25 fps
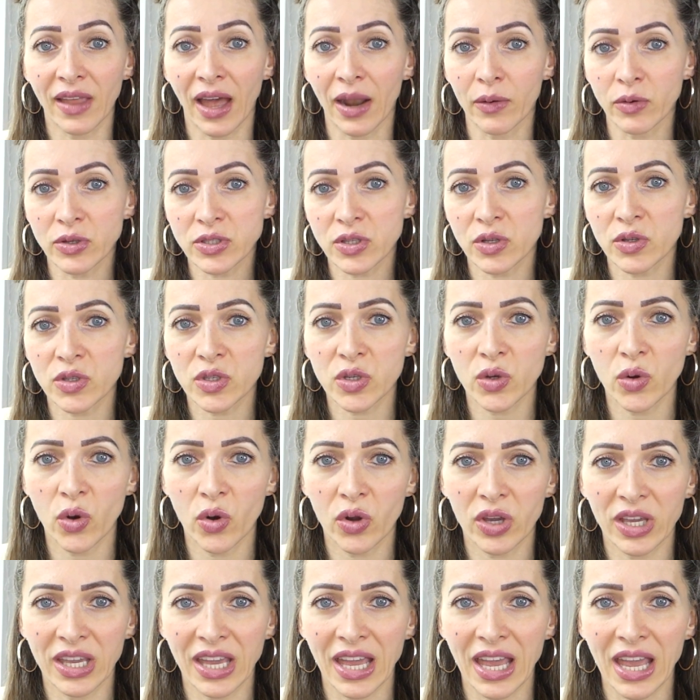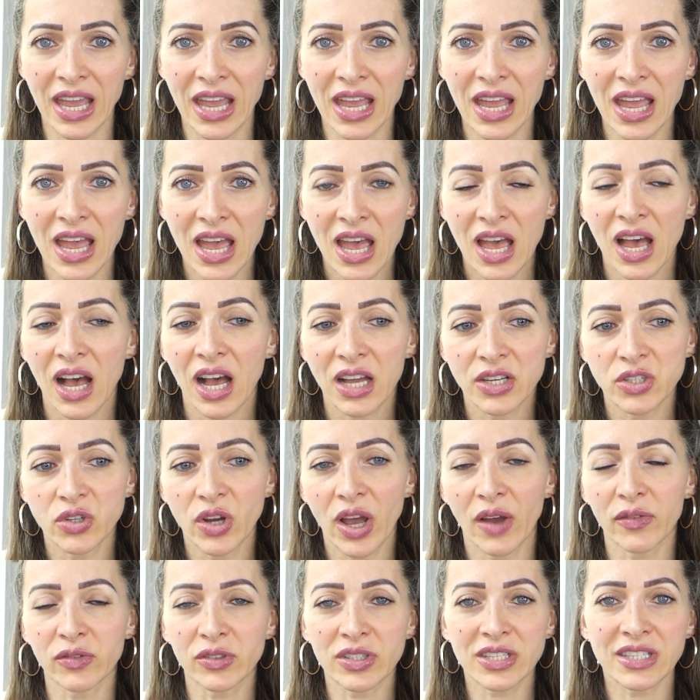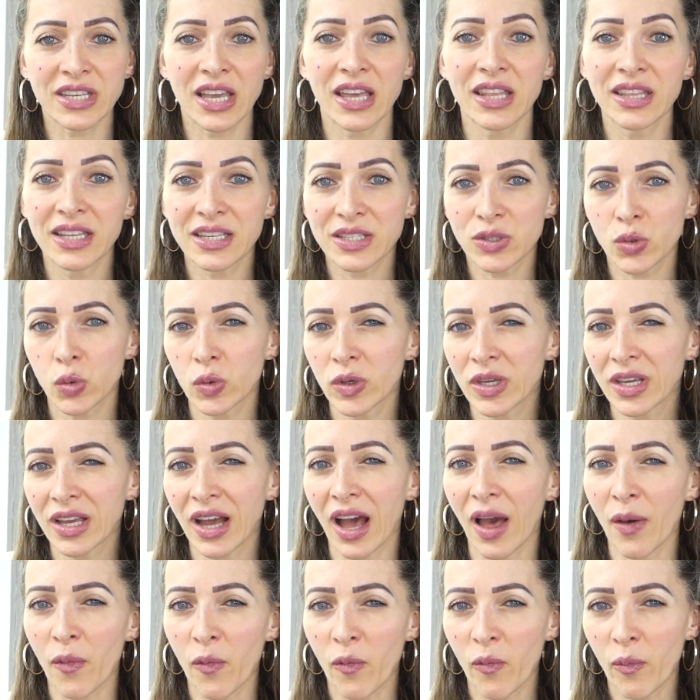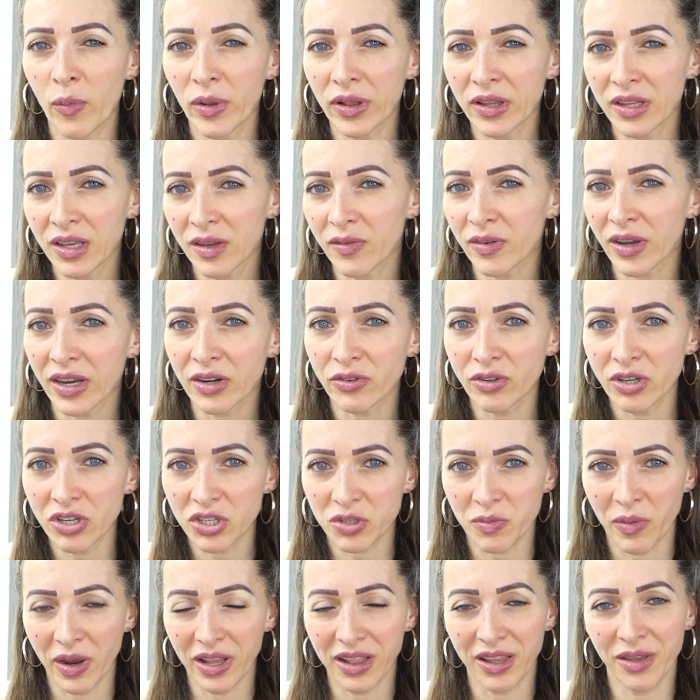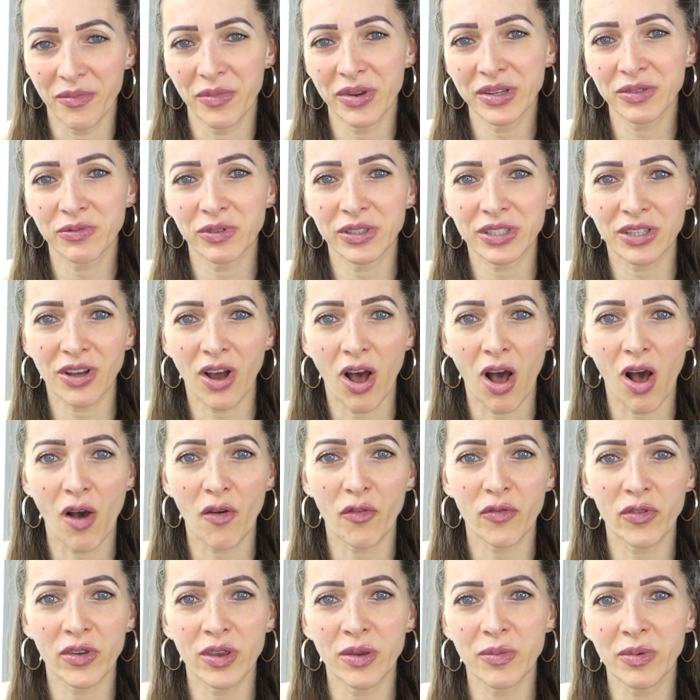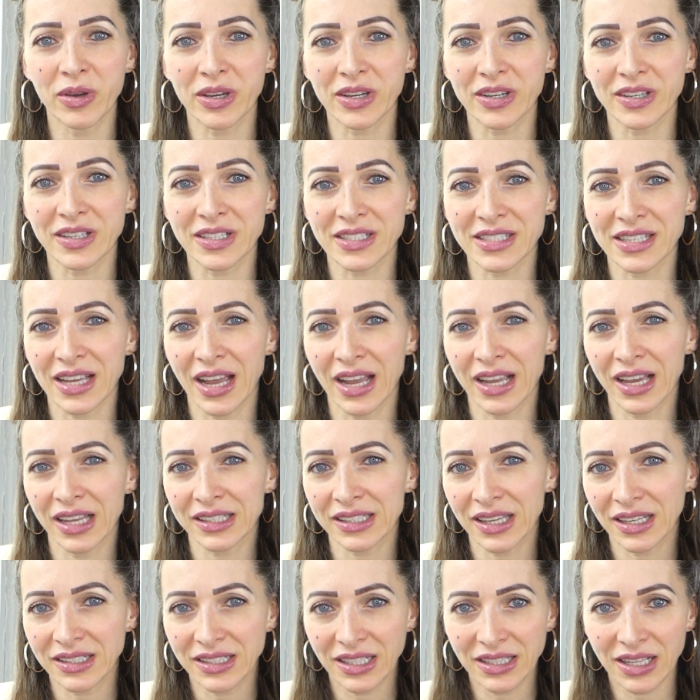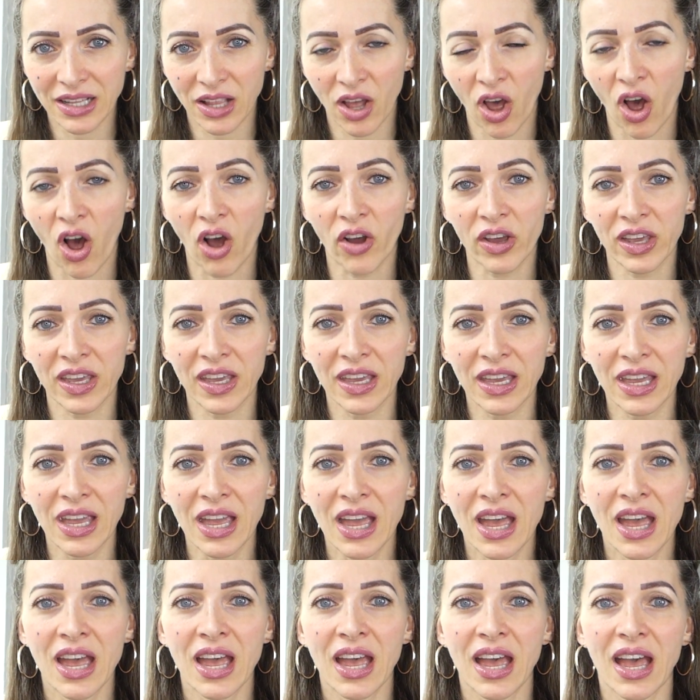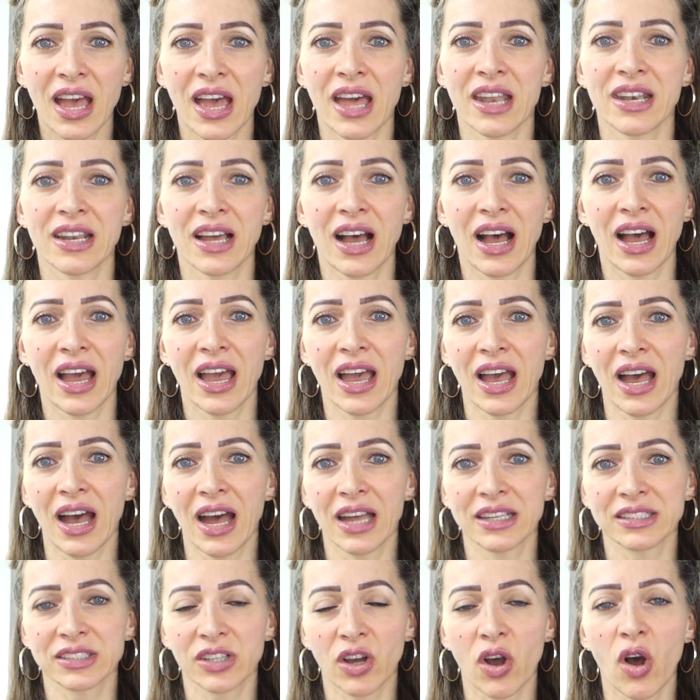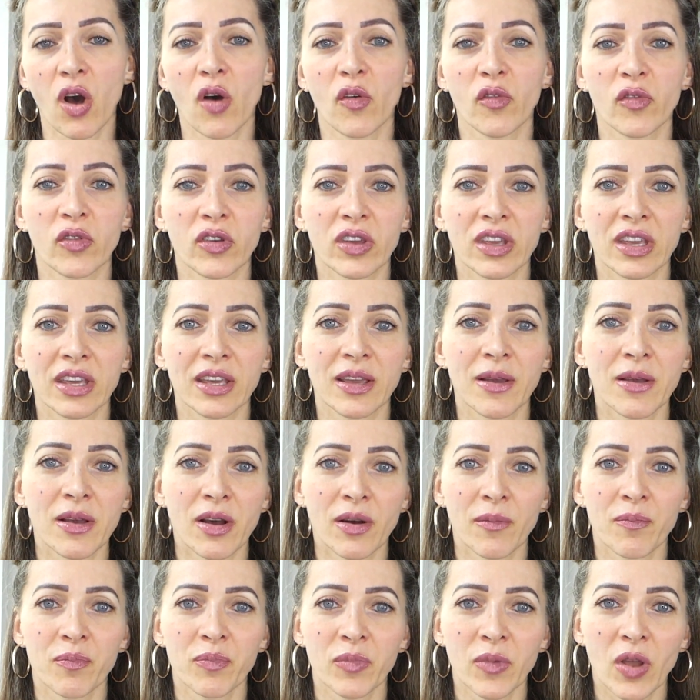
that was also okay. I do have to say this week I believe I reached my limit with coffee because I got a little cocky and I had coffee